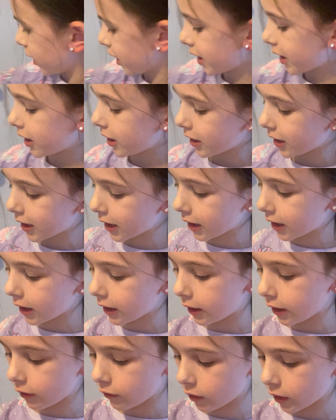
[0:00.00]
didn't get
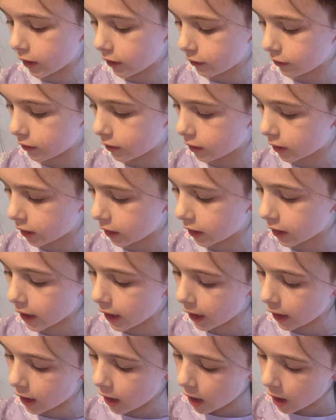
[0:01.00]
any rares
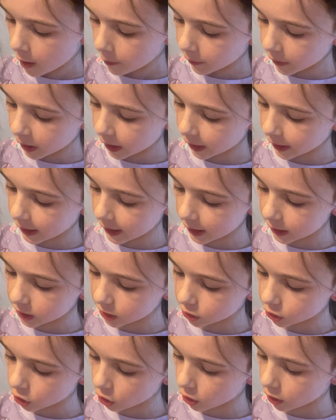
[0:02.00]
today, but I can
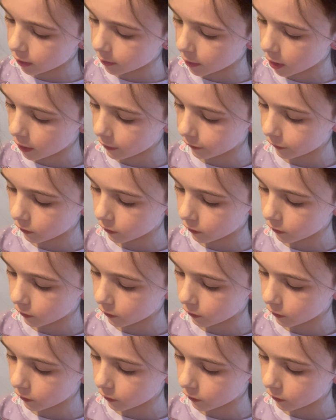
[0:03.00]
show them off